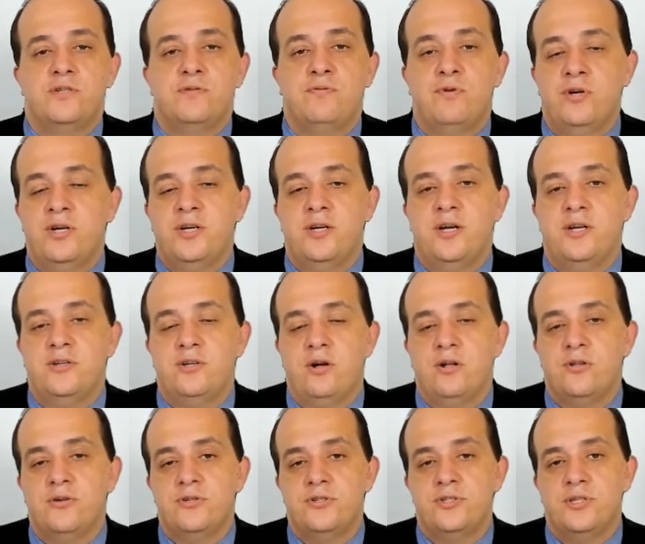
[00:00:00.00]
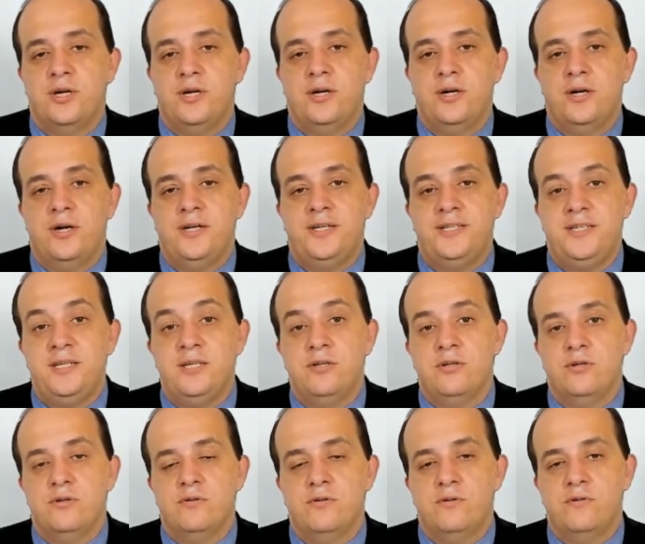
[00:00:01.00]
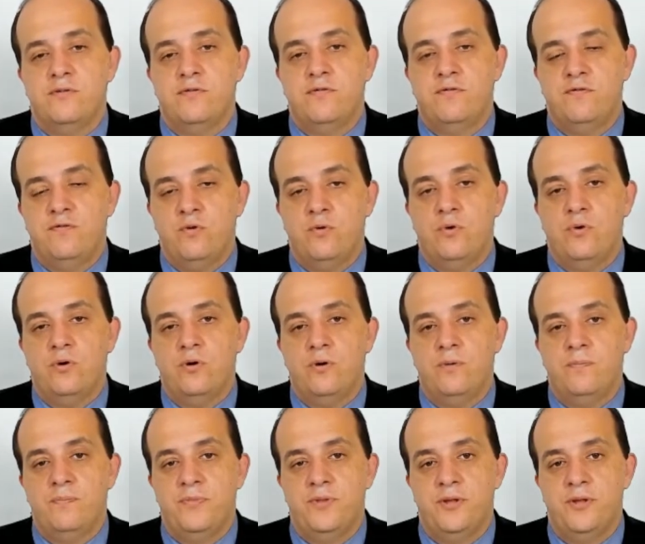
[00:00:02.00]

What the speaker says: $49 a year for